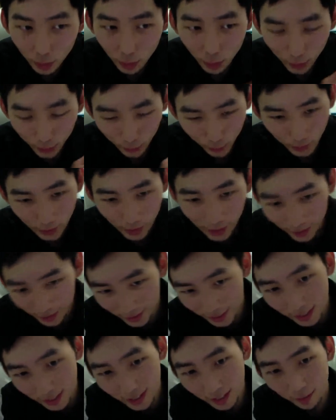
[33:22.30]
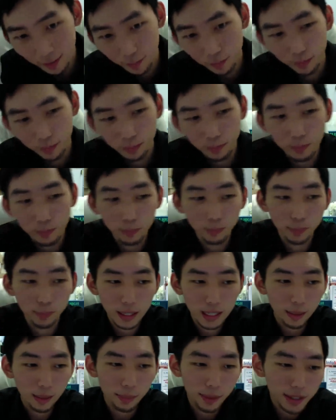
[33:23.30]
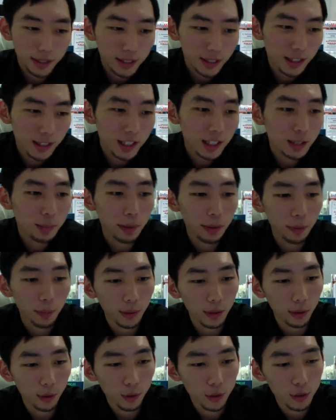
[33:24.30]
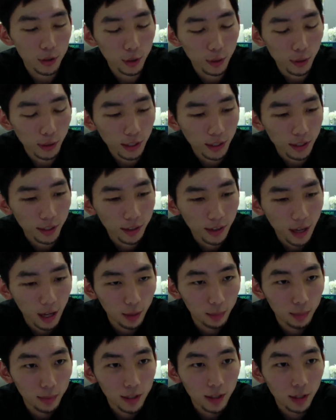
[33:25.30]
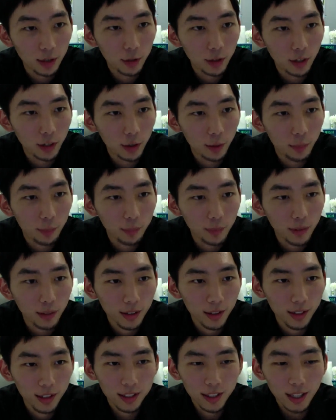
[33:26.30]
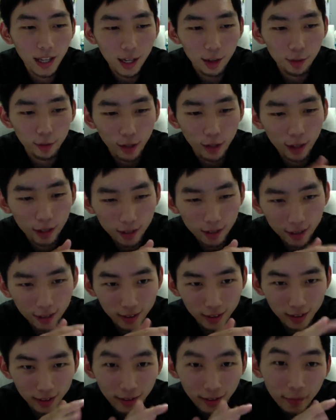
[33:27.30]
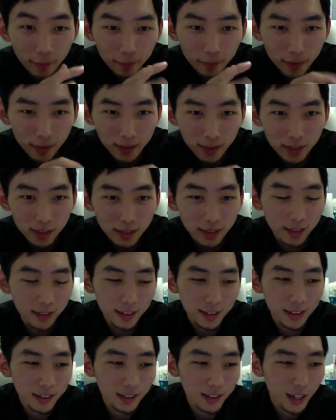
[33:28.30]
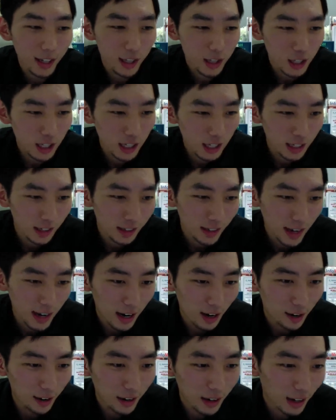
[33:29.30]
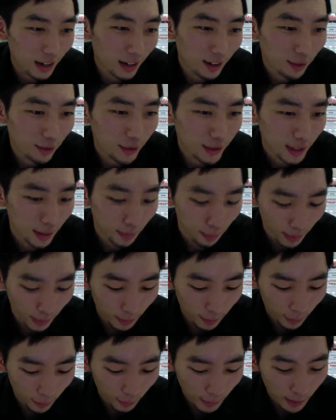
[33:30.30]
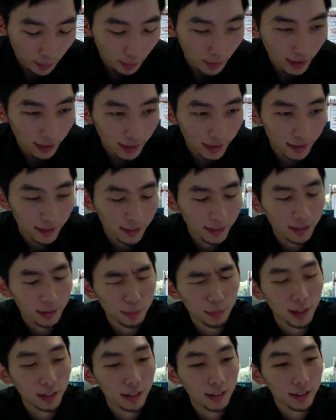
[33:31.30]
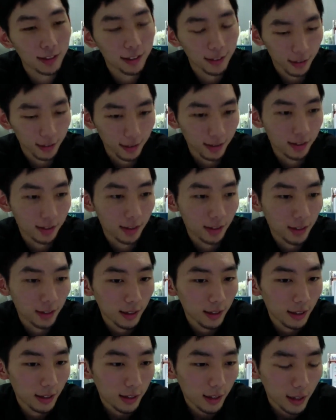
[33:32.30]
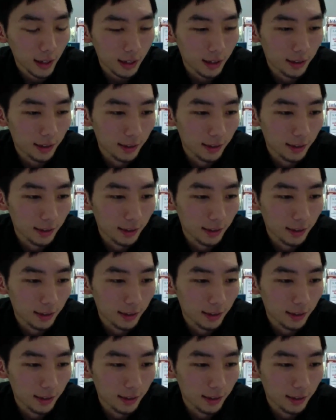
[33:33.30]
well, we are here to be a business, but we're also here to help. So, you know, it's kind of a touchy area for some people, maybe, but yeah.